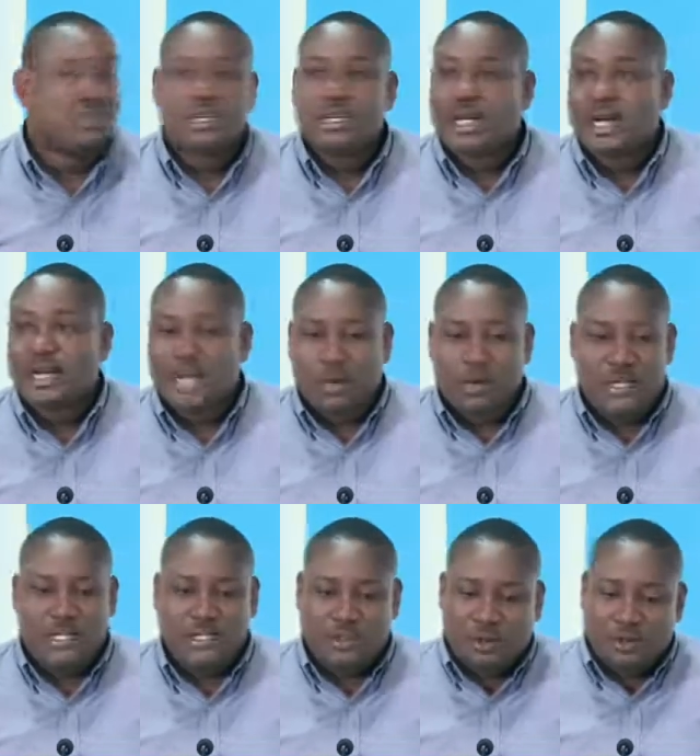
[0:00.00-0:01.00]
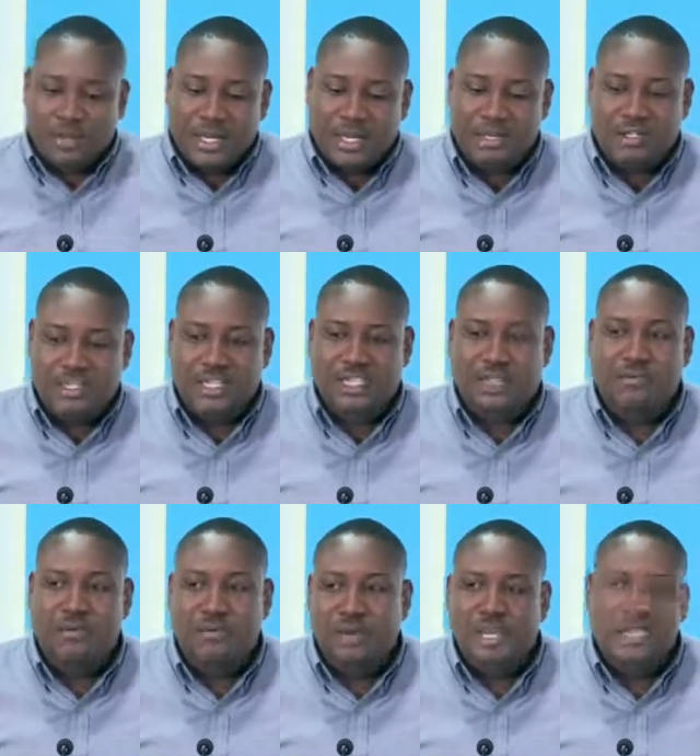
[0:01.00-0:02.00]
And now, when this company doesn't
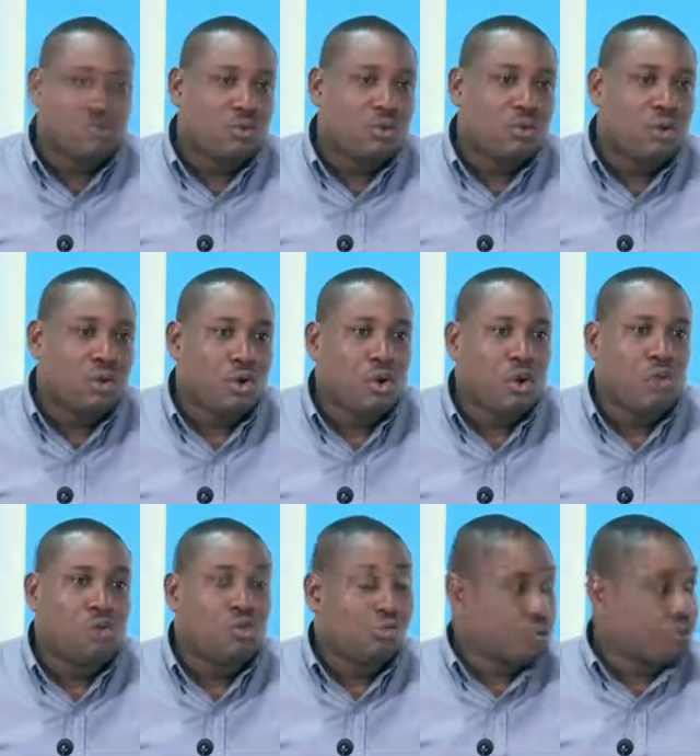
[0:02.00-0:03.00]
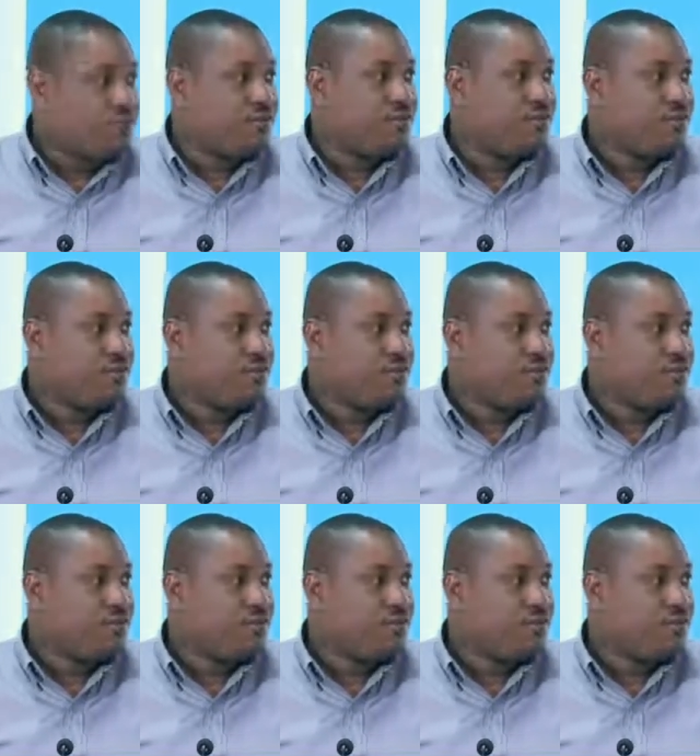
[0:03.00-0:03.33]
experience what we call growth,